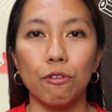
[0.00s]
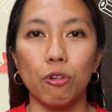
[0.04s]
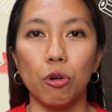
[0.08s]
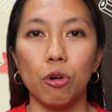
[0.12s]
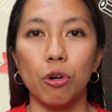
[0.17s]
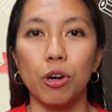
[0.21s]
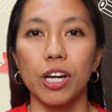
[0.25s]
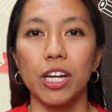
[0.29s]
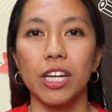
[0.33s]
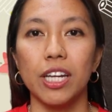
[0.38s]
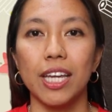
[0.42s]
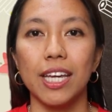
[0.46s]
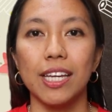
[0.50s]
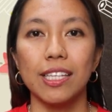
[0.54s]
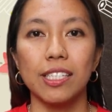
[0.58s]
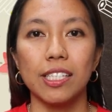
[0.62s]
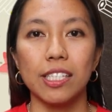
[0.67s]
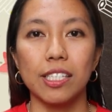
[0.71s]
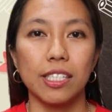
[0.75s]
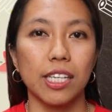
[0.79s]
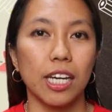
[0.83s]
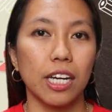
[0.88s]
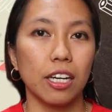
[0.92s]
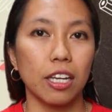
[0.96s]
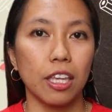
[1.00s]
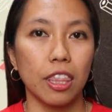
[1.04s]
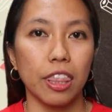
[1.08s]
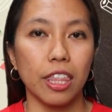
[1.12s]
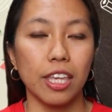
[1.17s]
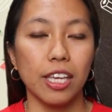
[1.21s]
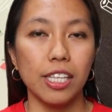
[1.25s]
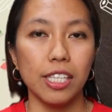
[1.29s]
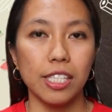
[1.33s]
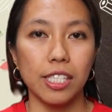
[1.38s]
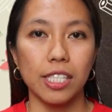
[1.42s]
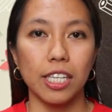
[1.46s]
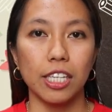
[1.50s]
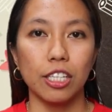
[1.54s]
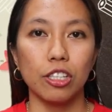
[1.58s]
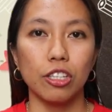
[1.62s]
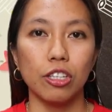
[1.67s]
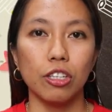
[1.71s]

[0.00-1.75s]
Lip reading: for necessary things that